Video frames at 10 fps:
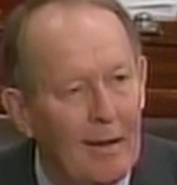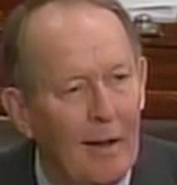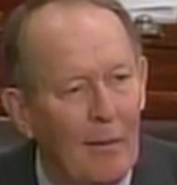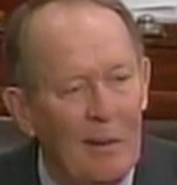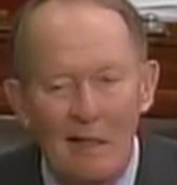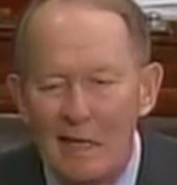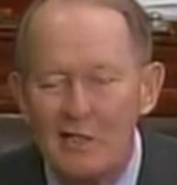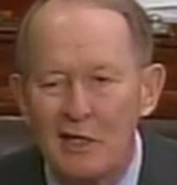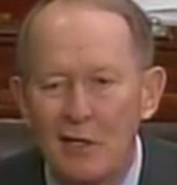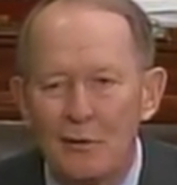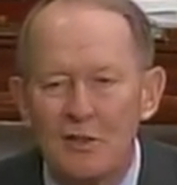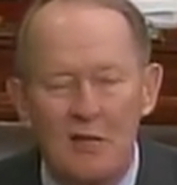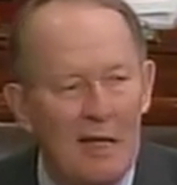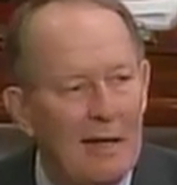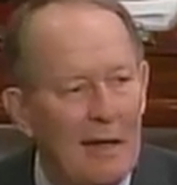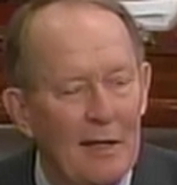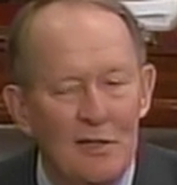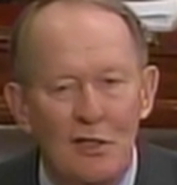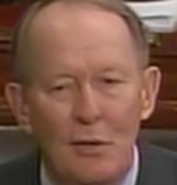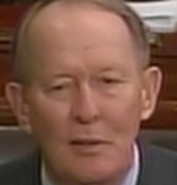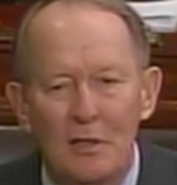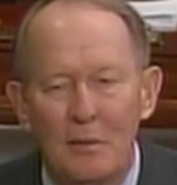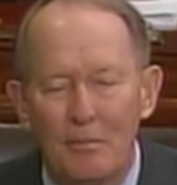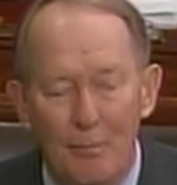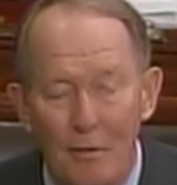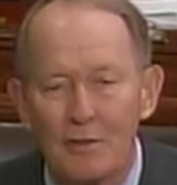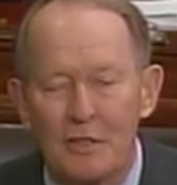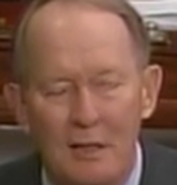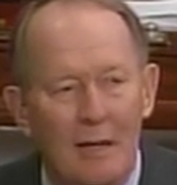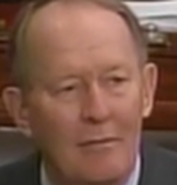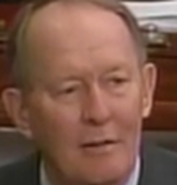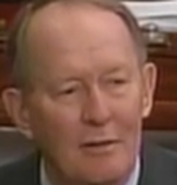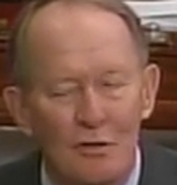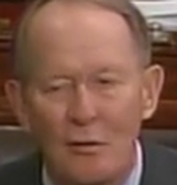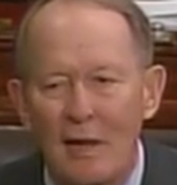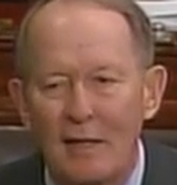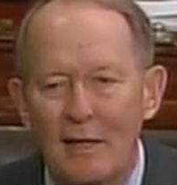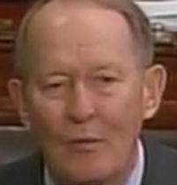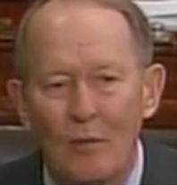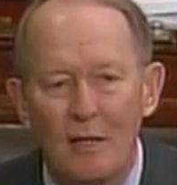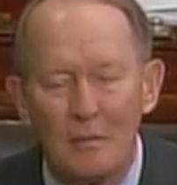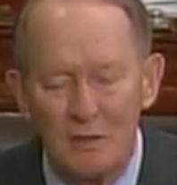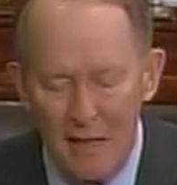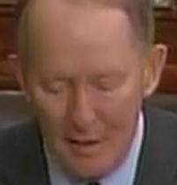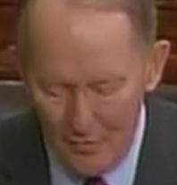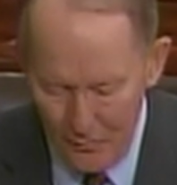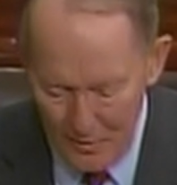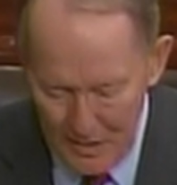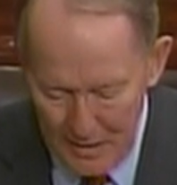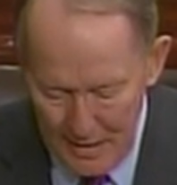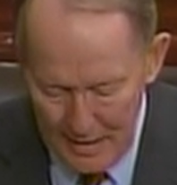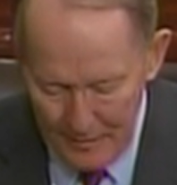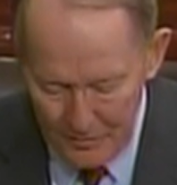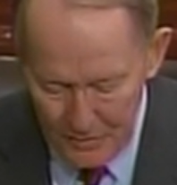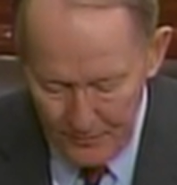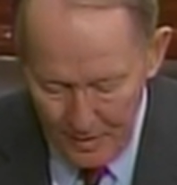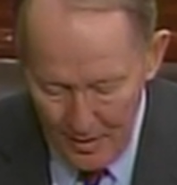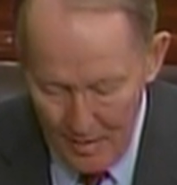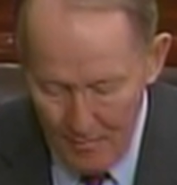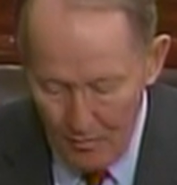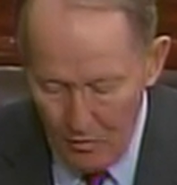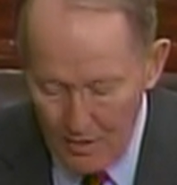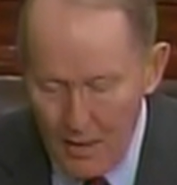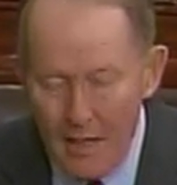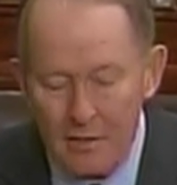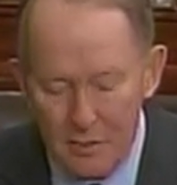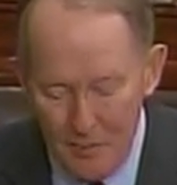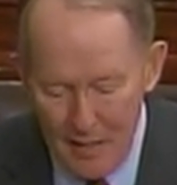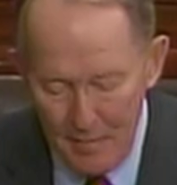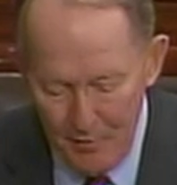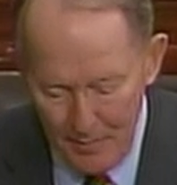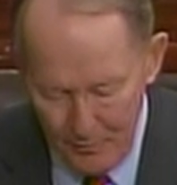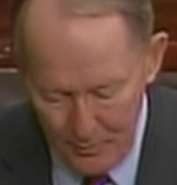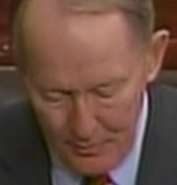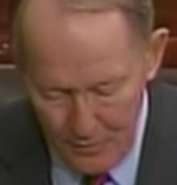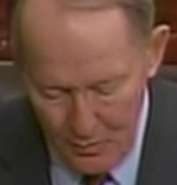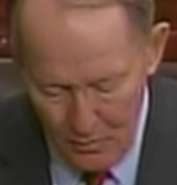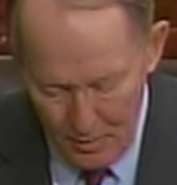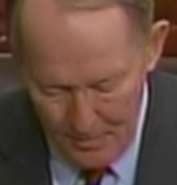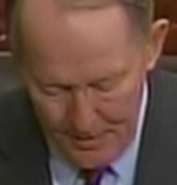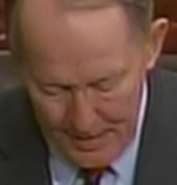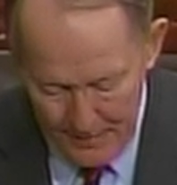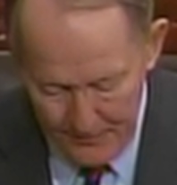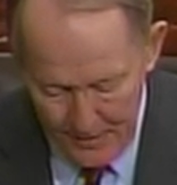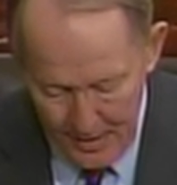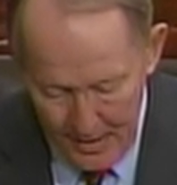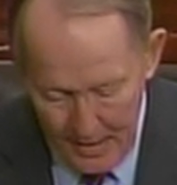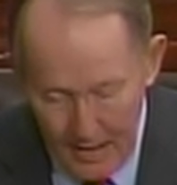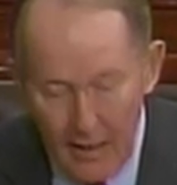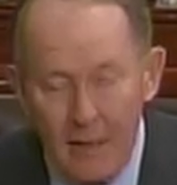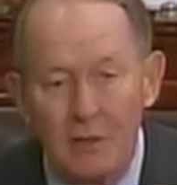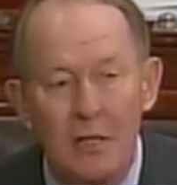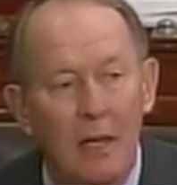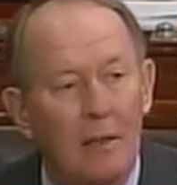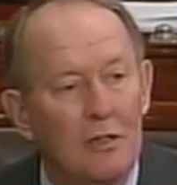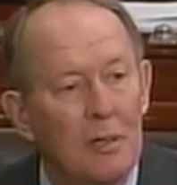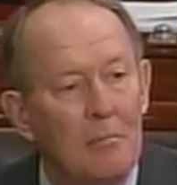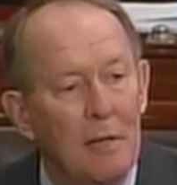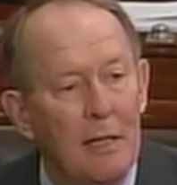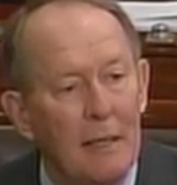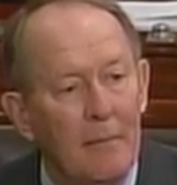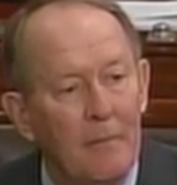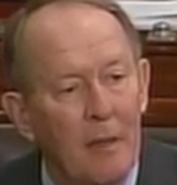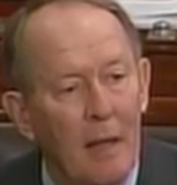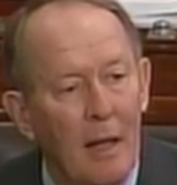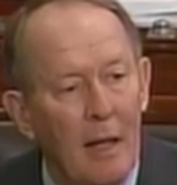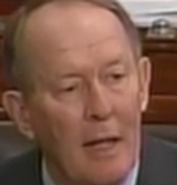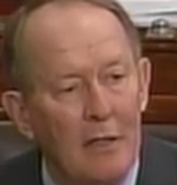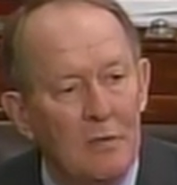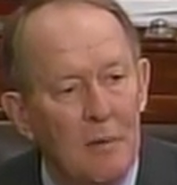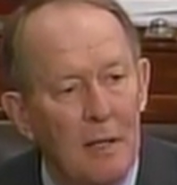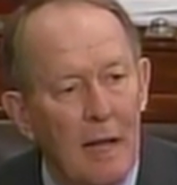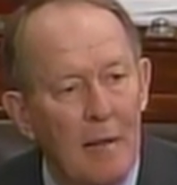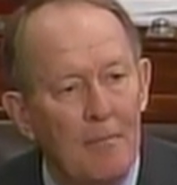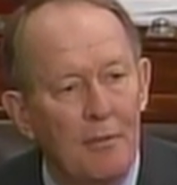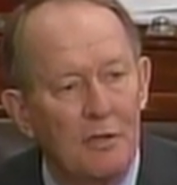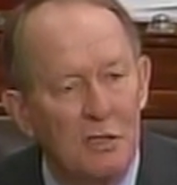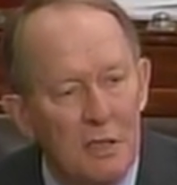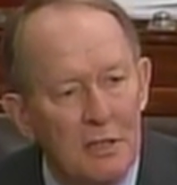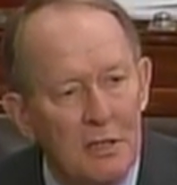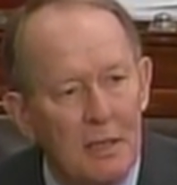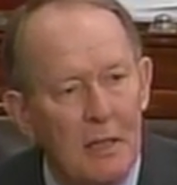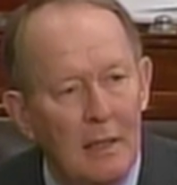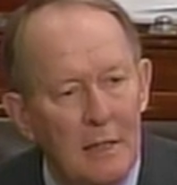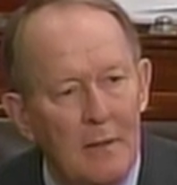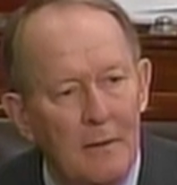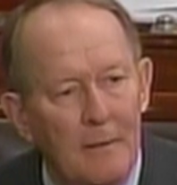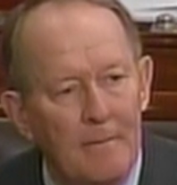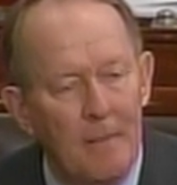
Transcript: We can easily understand how he's the only person ever to strike Ted Williams out 3 times. But what not as many people know about is that Jim Bunning has been a persistent leader